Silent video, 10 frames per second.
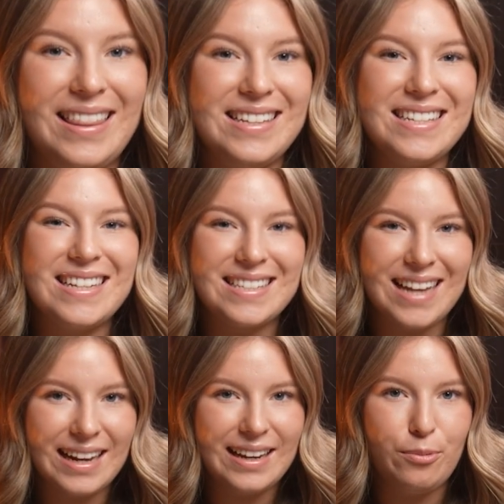and this is
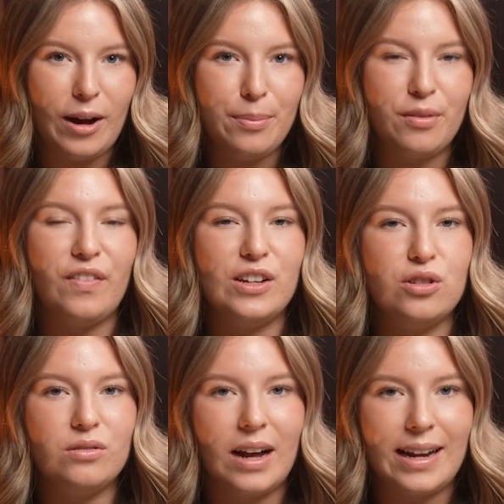exactly why
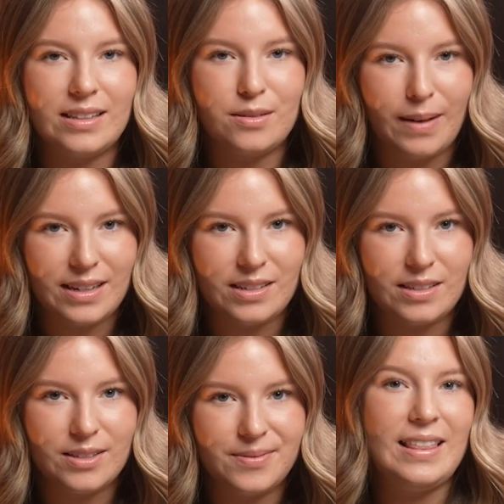professional guidance
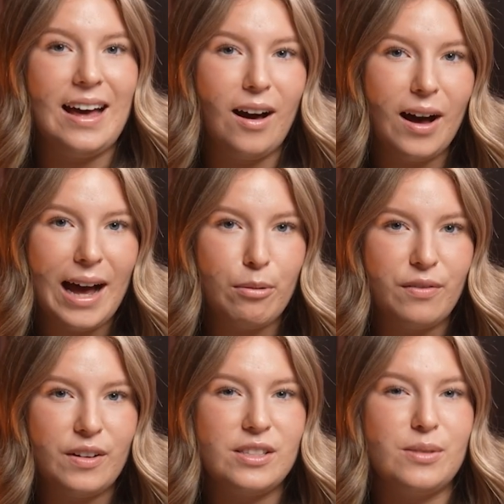matters. There are,
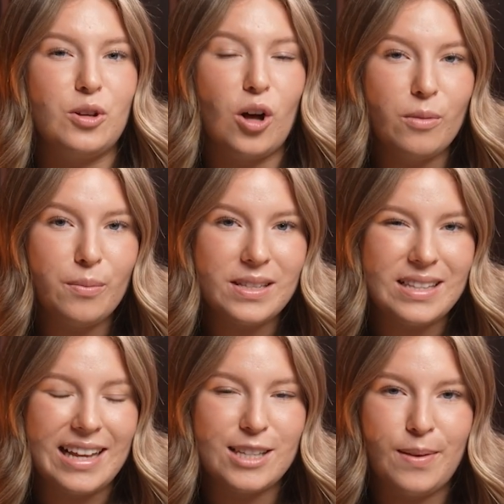however, some common
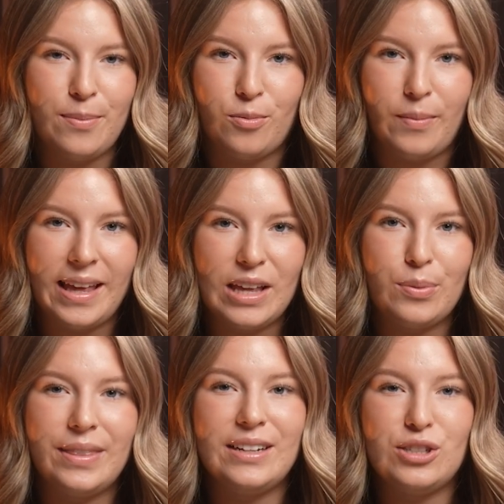mistakes people make
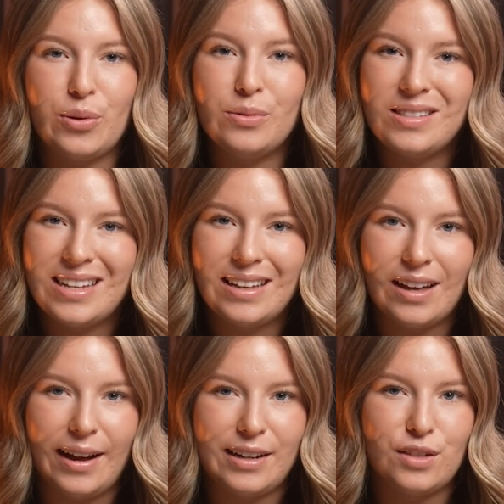when they don't seek
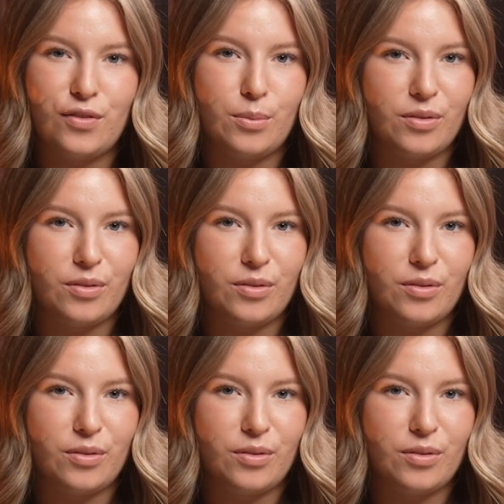guidance from